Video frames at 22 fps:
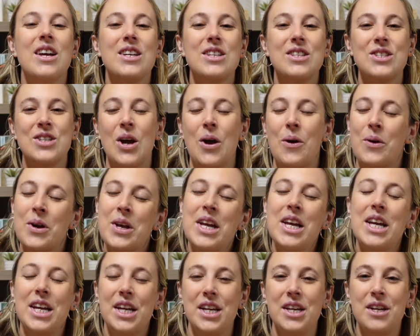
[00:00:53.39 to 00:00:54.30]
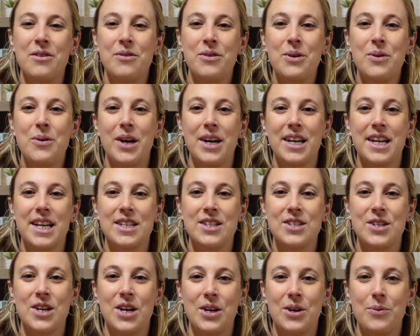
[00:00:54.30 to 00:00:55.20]
So, if you want to get
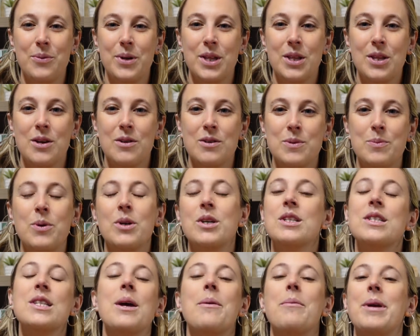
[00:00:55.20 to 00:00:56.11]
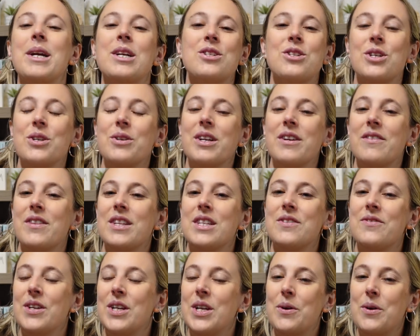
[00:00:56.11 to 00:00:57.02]
started with those books, make sure you give this
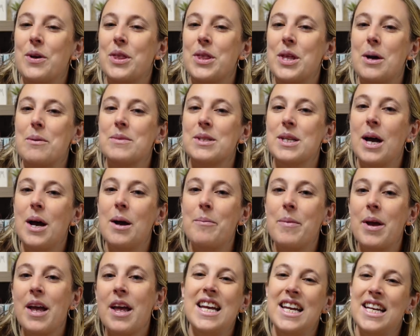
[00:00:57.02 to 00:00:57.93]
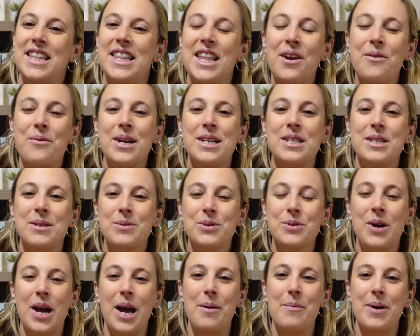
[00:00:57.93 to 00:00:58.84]
video a thumbs up, hit that red
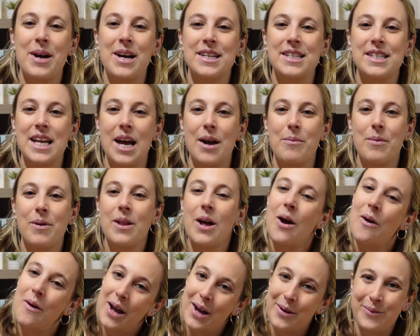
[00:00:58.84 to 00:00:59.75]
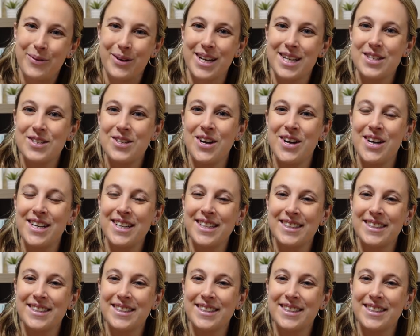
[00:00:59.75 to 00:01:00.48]
subscribe button down below, and we'll get started.